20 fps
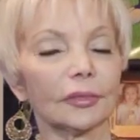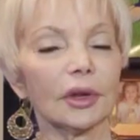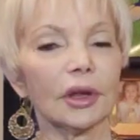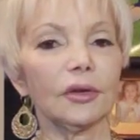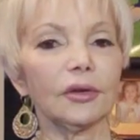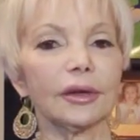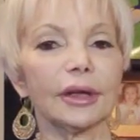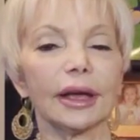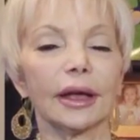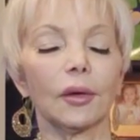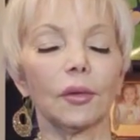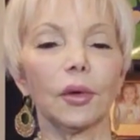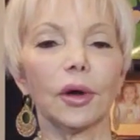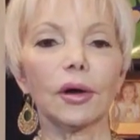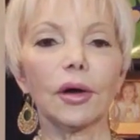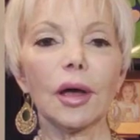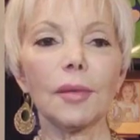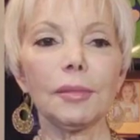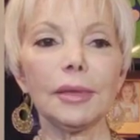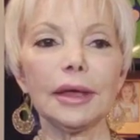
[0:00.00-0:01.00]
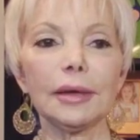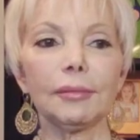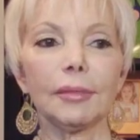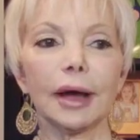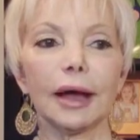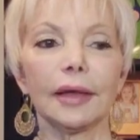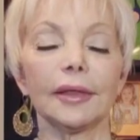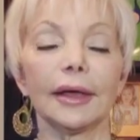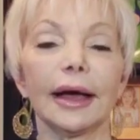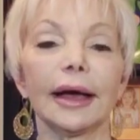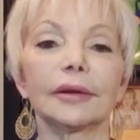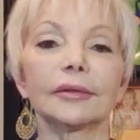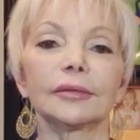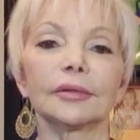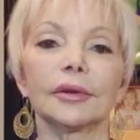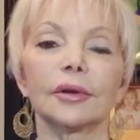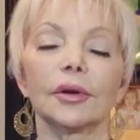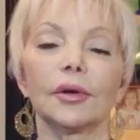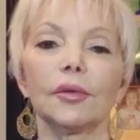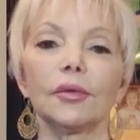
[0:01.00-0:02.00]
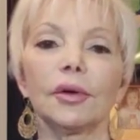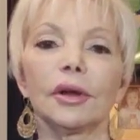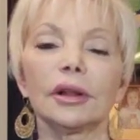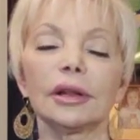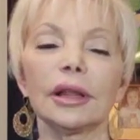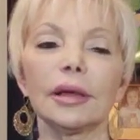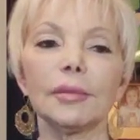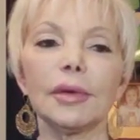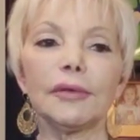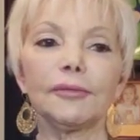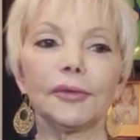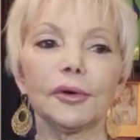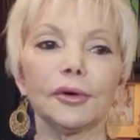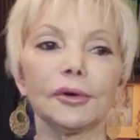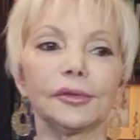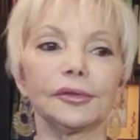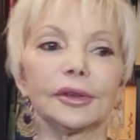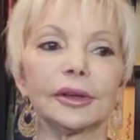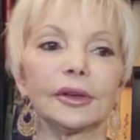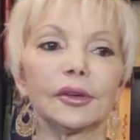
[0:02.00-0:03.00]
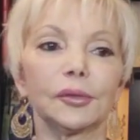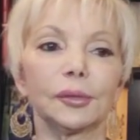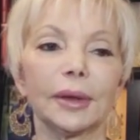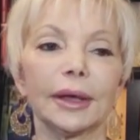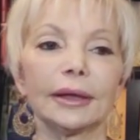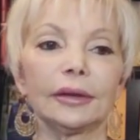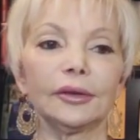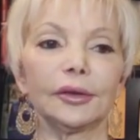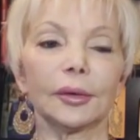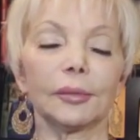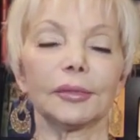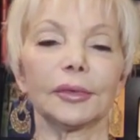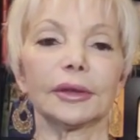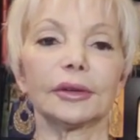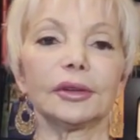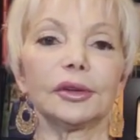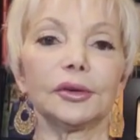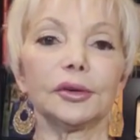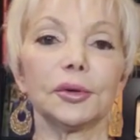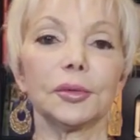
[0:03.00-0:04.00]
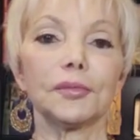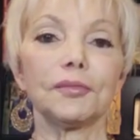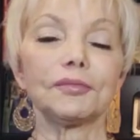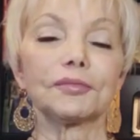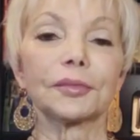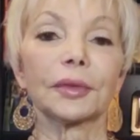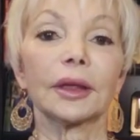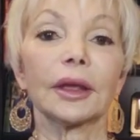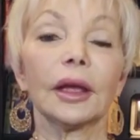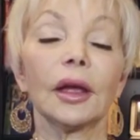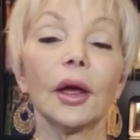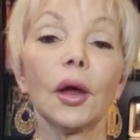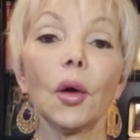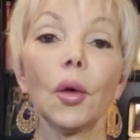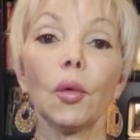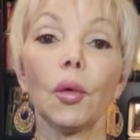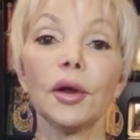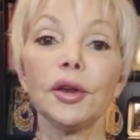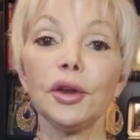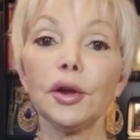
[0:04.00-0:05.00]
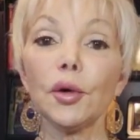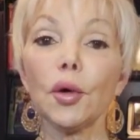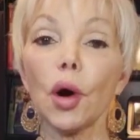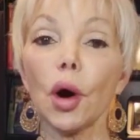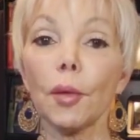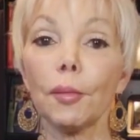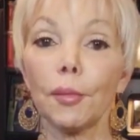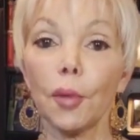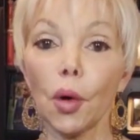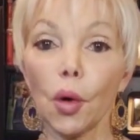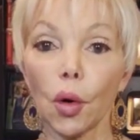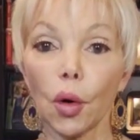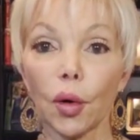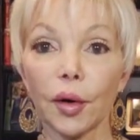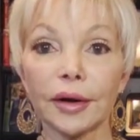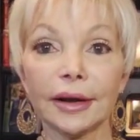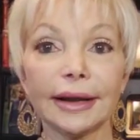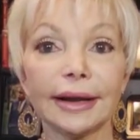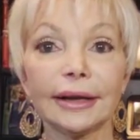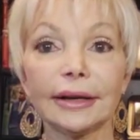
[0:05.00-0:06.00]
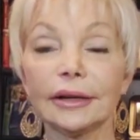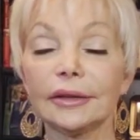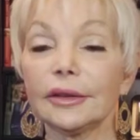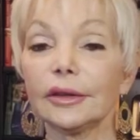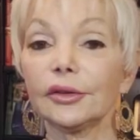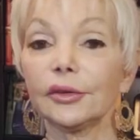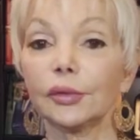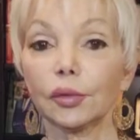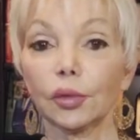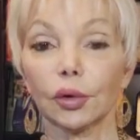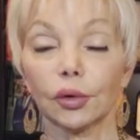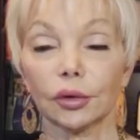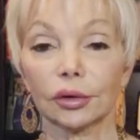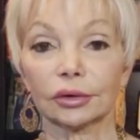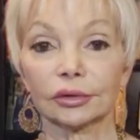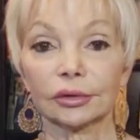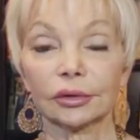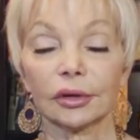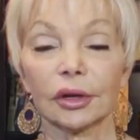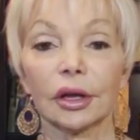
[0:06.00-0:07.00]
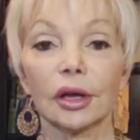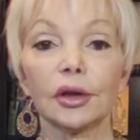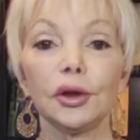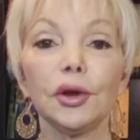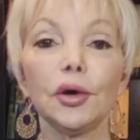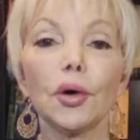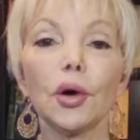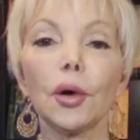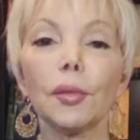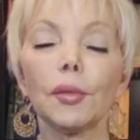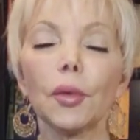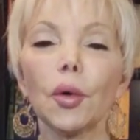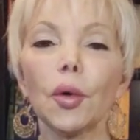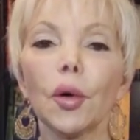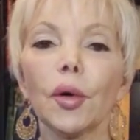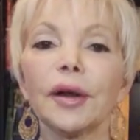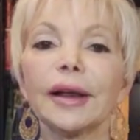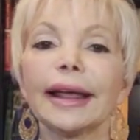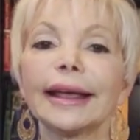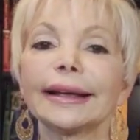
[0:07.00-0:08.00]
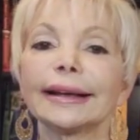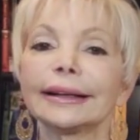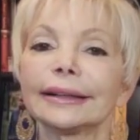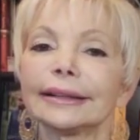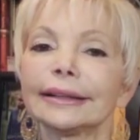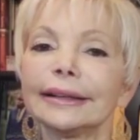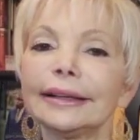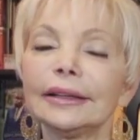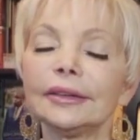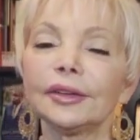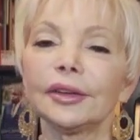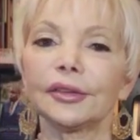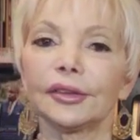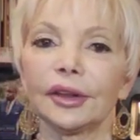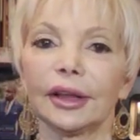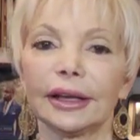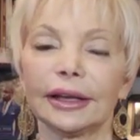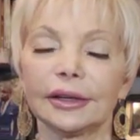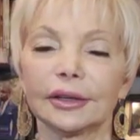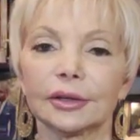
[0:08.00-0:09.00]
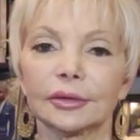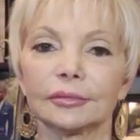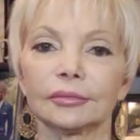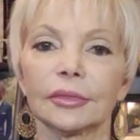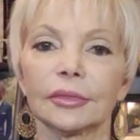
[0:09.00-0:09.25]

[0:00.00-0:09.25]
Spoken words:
Okay, what do I mean by that? Well, let me first explain something to you. When you are born into this world, you are born a clean slate.